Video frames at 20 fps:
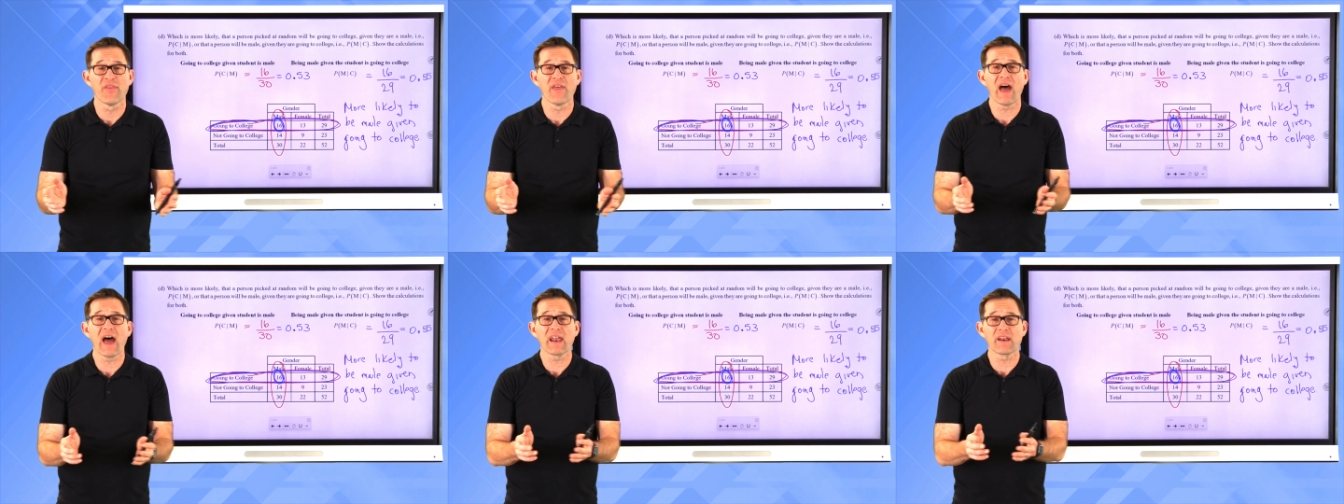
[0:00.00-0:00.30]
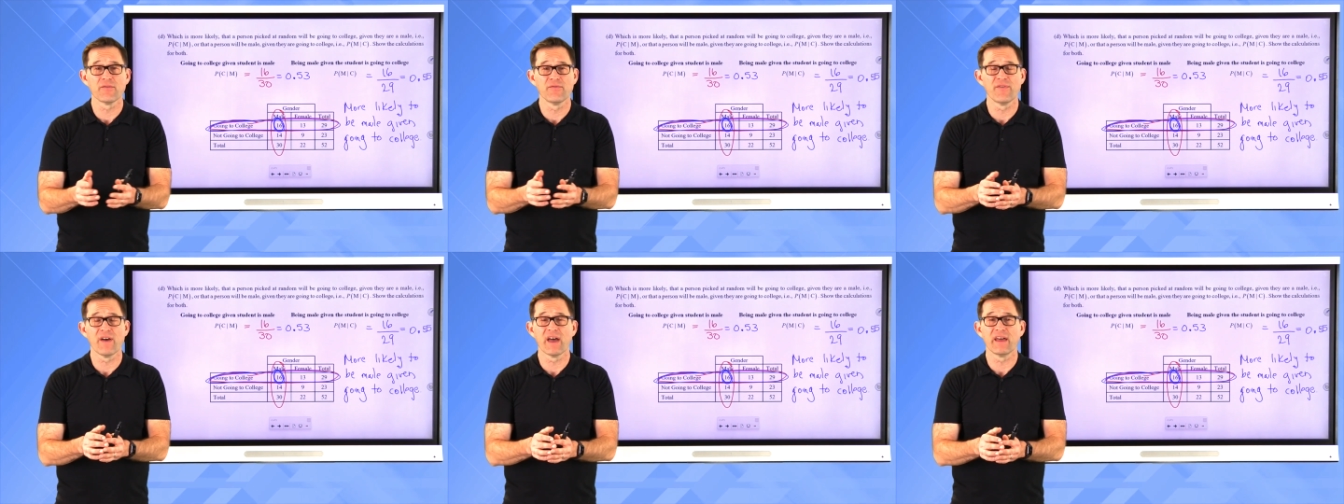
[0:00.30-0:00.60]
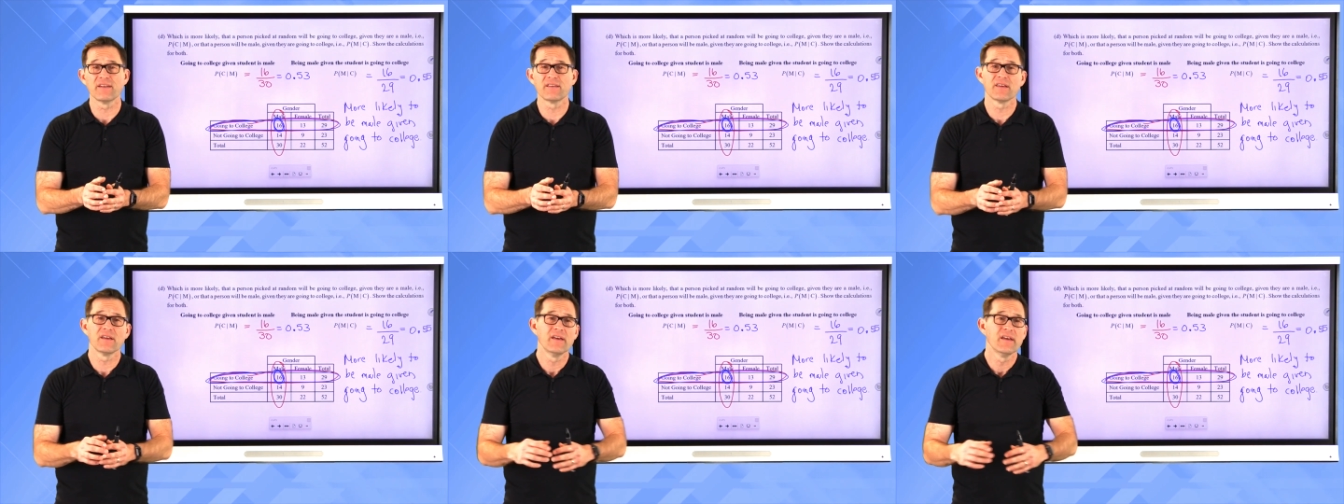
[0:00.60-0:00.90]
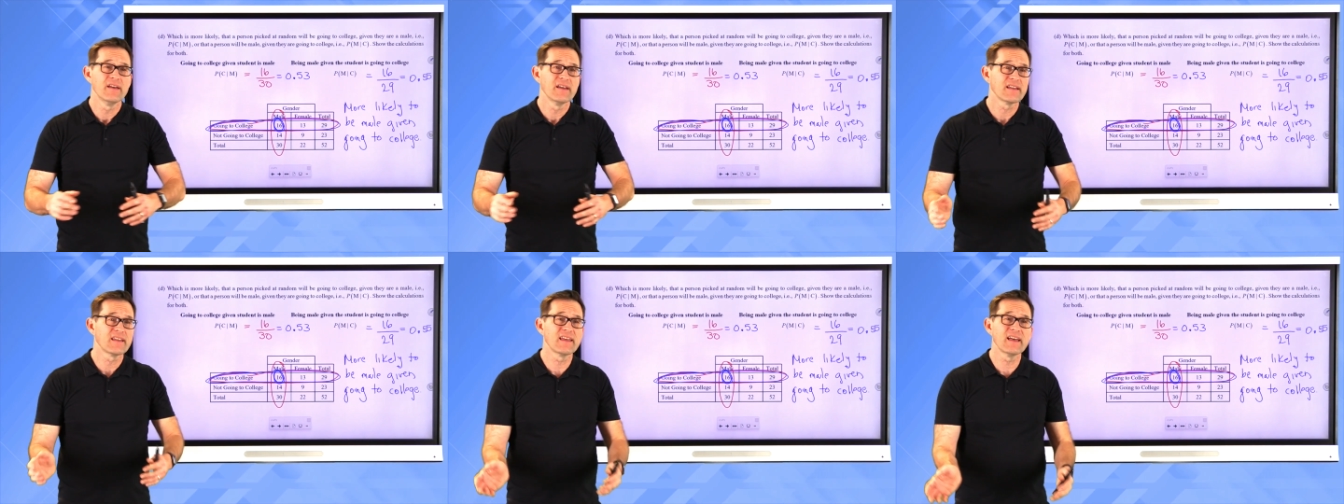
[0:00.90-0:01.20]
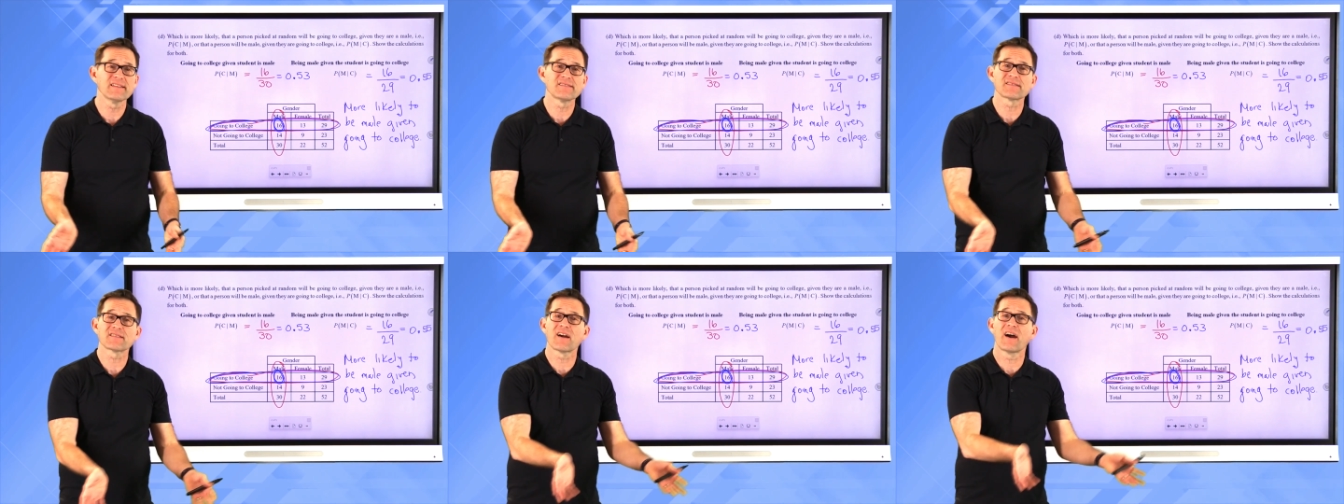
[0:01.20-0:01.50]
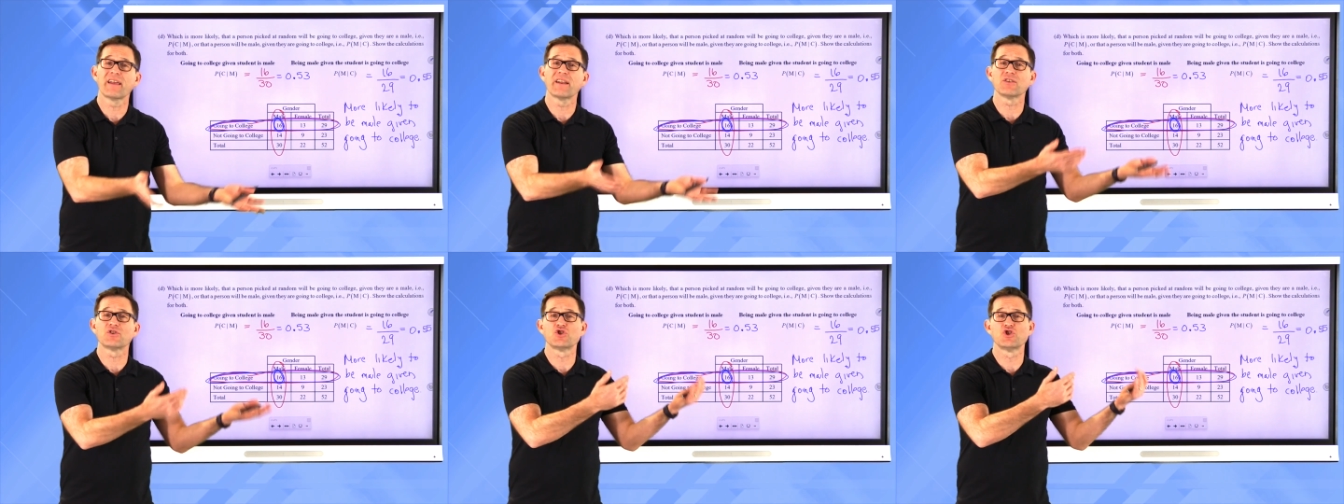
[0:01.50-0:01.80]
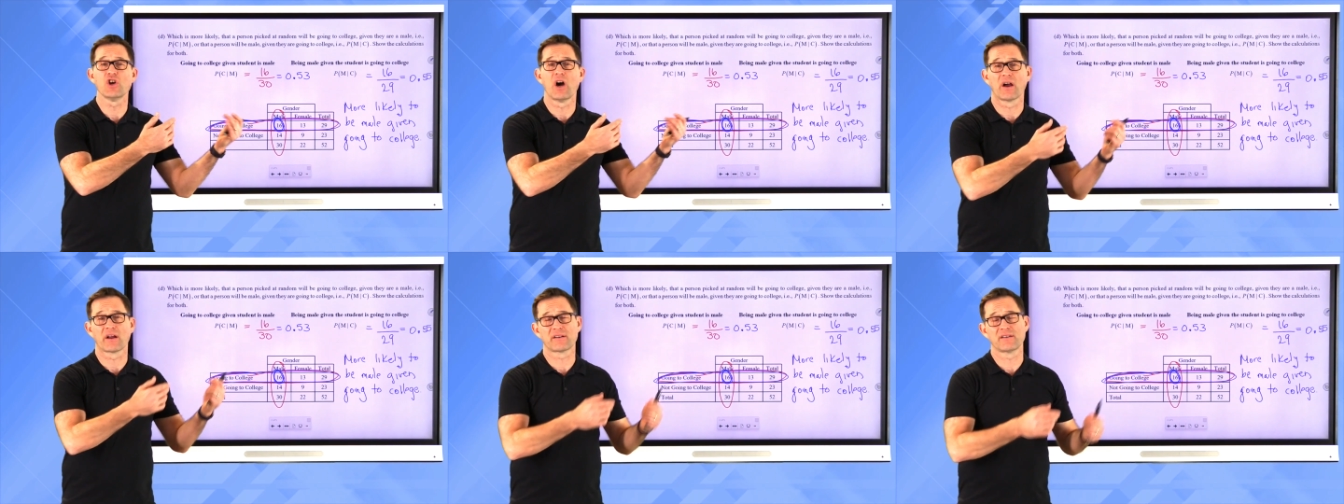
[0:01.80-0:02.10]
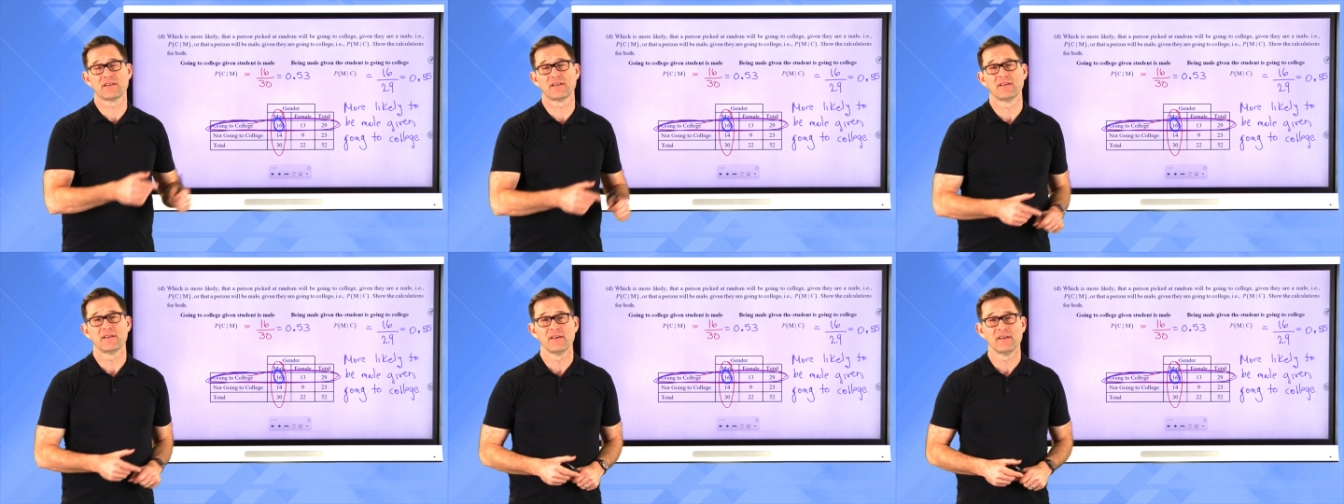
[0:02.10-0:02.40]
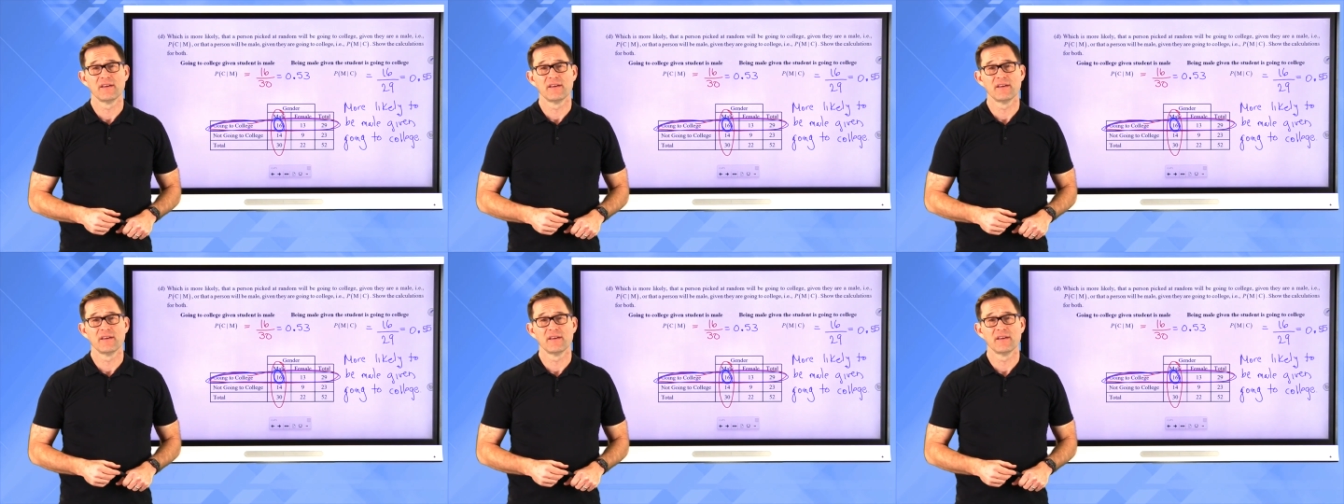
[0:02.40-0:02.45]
that event gets kind of chucked